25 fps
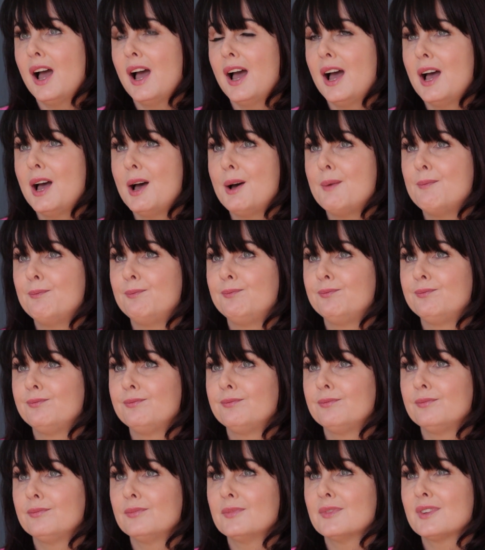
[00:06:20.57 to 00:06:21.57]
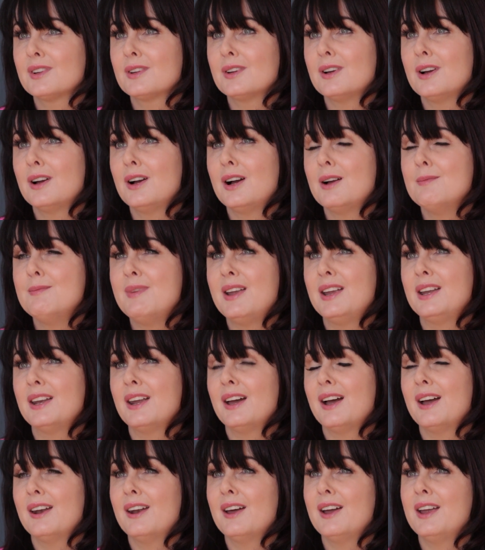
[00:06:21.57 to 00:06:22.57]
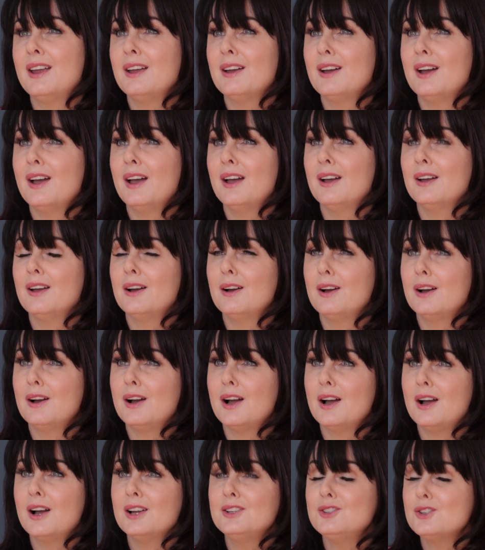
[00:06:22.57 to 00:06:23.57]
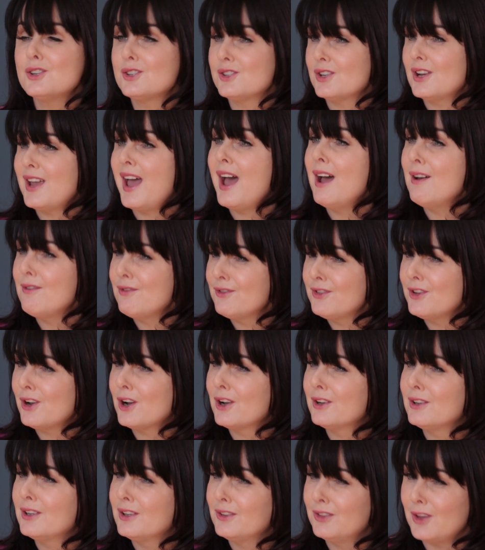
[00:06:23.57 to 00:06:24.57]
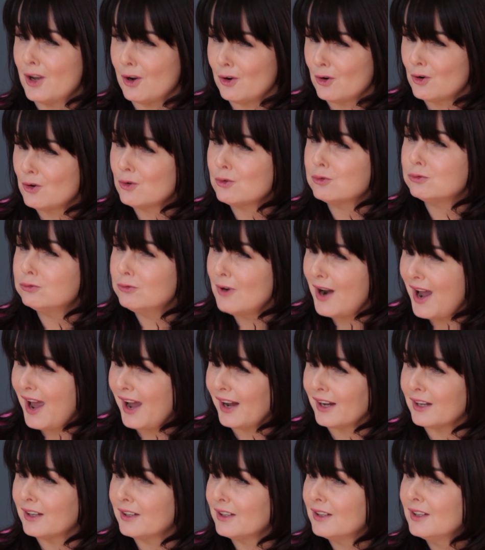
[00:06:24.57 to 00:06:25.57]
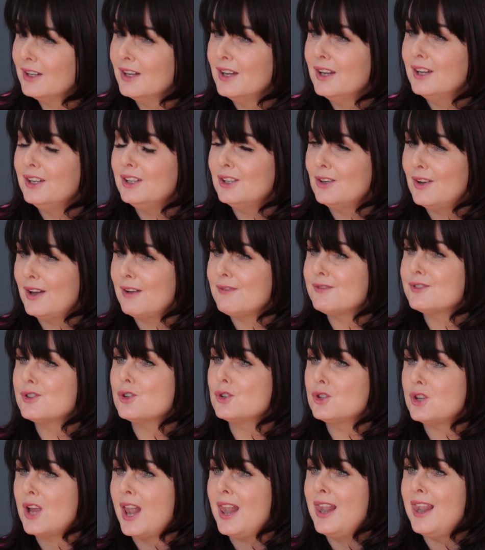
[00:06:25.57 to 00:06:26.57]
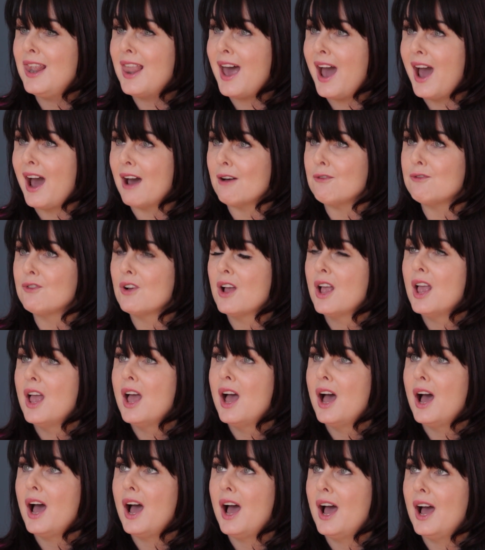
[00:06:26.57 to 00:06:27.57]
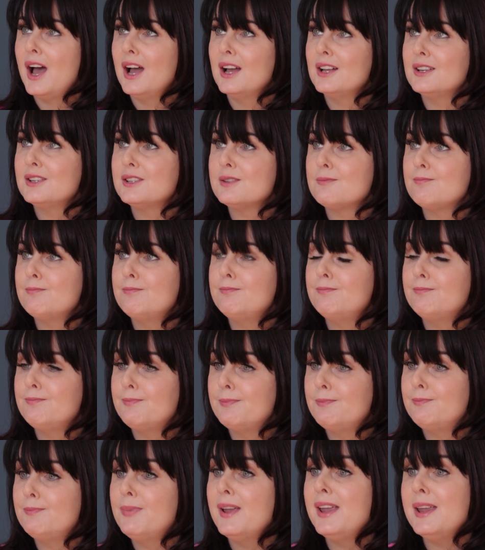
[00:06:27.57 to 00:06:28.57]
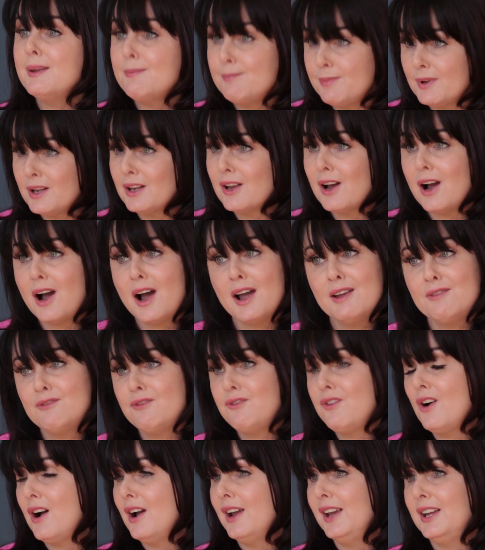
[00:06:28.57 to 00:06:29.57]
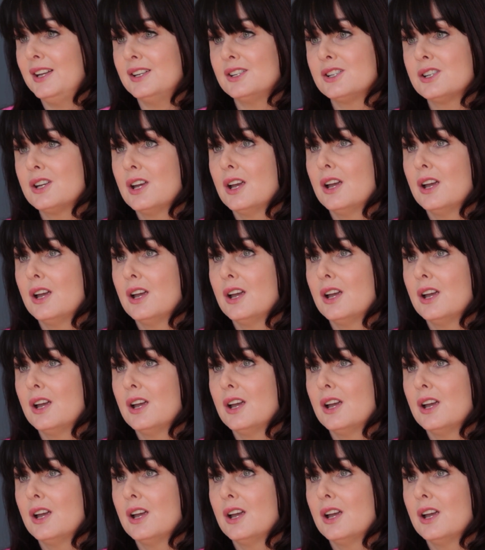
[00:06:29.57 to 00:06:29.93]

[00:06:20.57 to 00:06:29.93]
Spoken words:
I mean, and I have the crack. You know, I have such a laugh. And people, I find...